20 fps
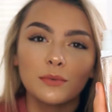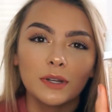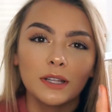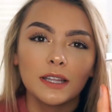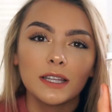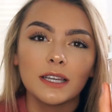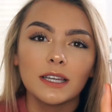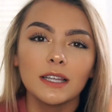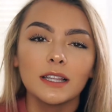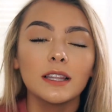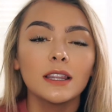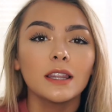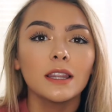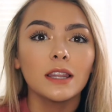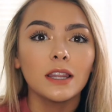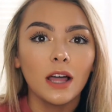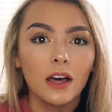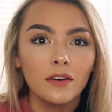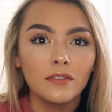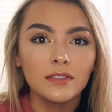Really
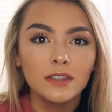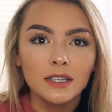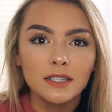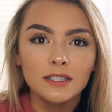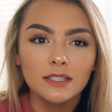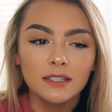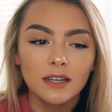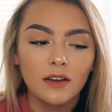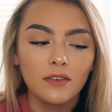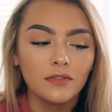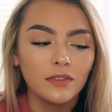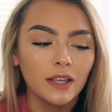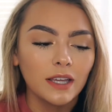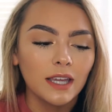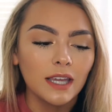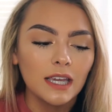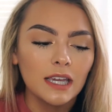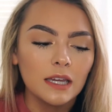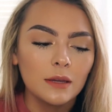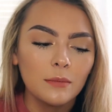love this stuff.
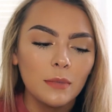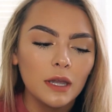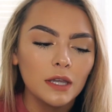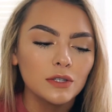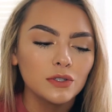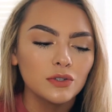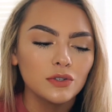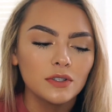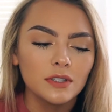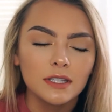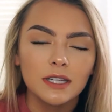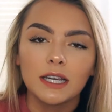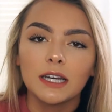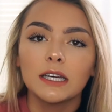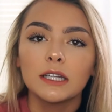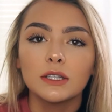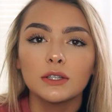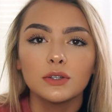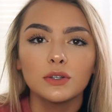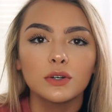Like, it makes your
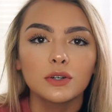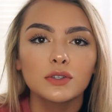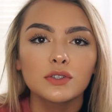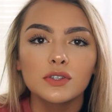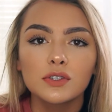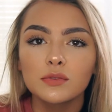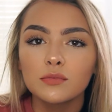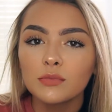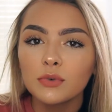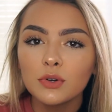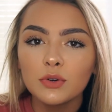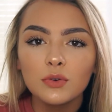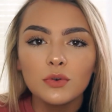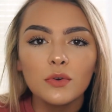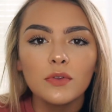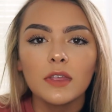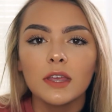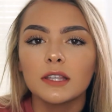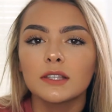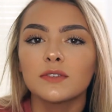skin look
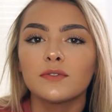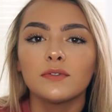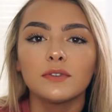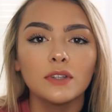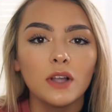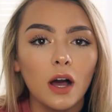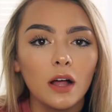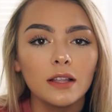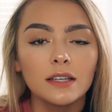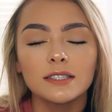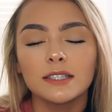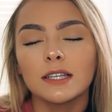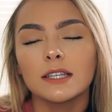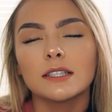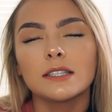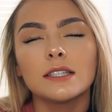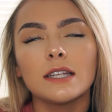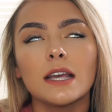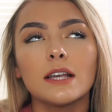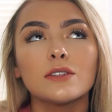smooth. It's flawless.
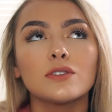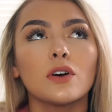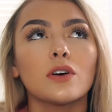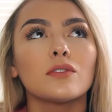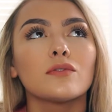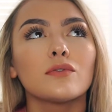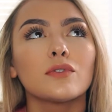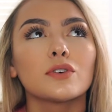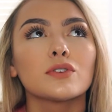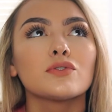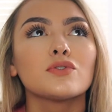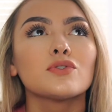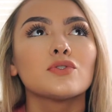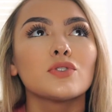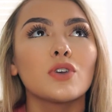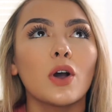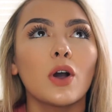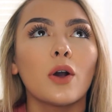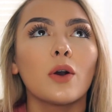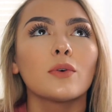It stays on for
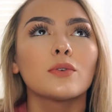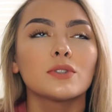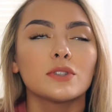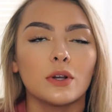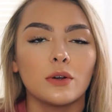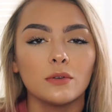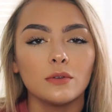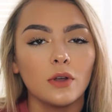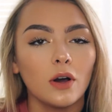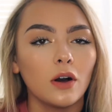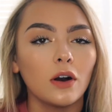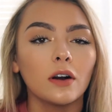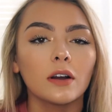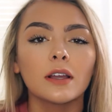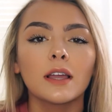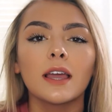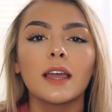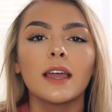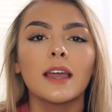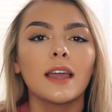so
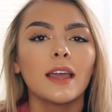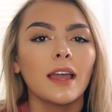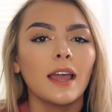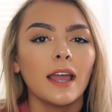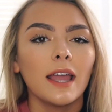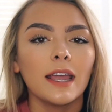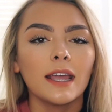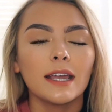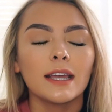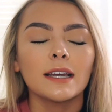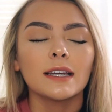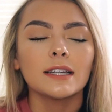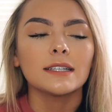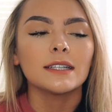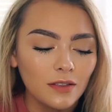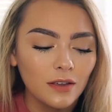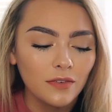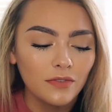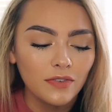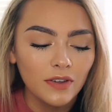long.
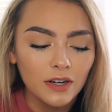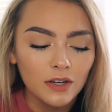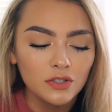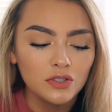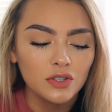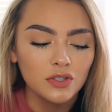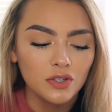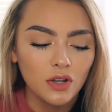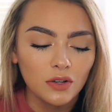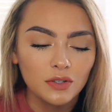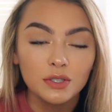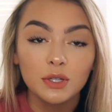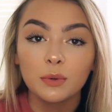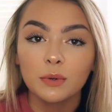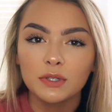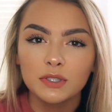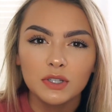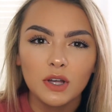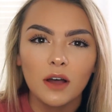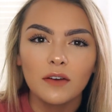And the finish is also
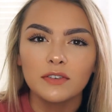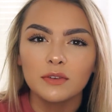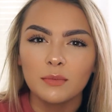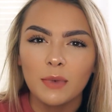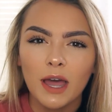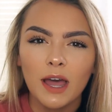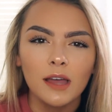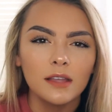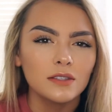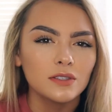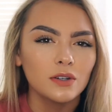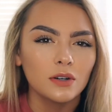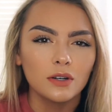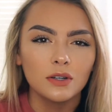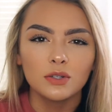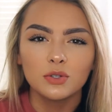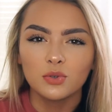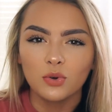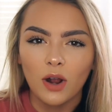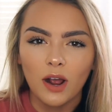a soft matte. It's
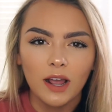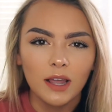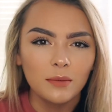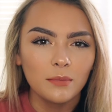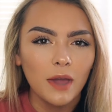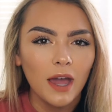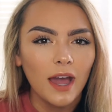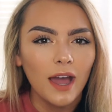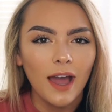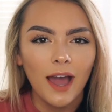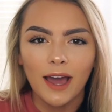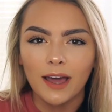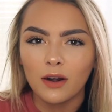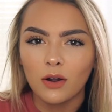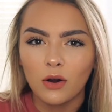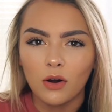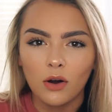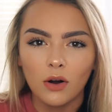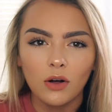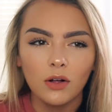not a drying matte at
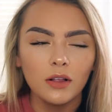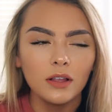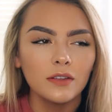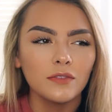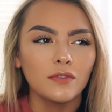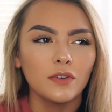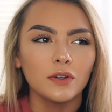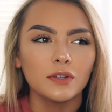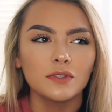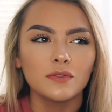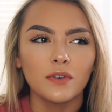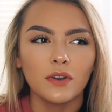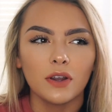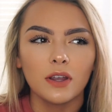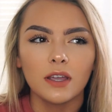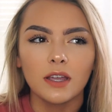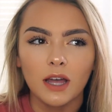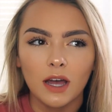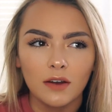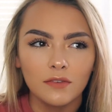all. It feels
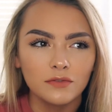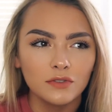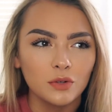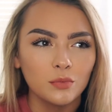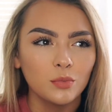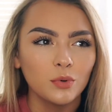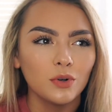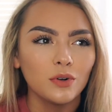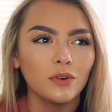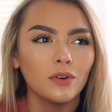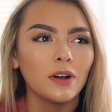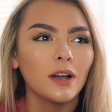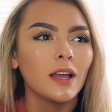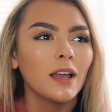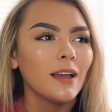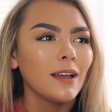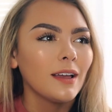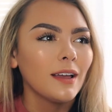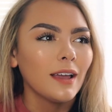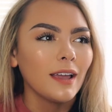very comfortable
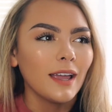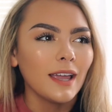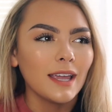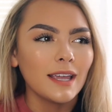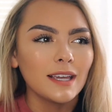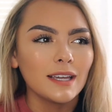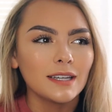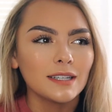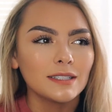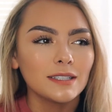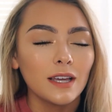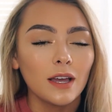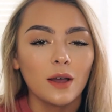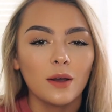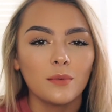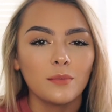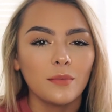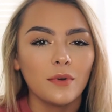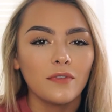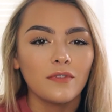and
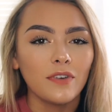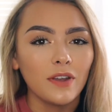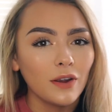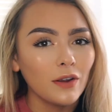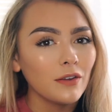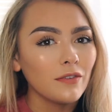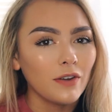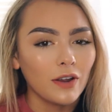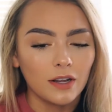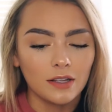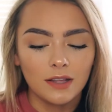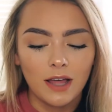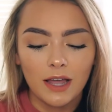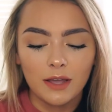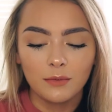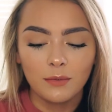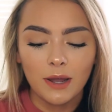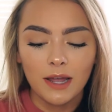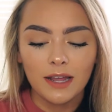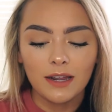very
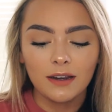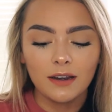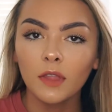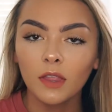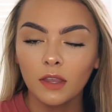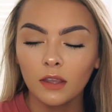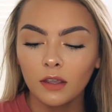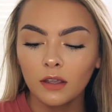lightweight.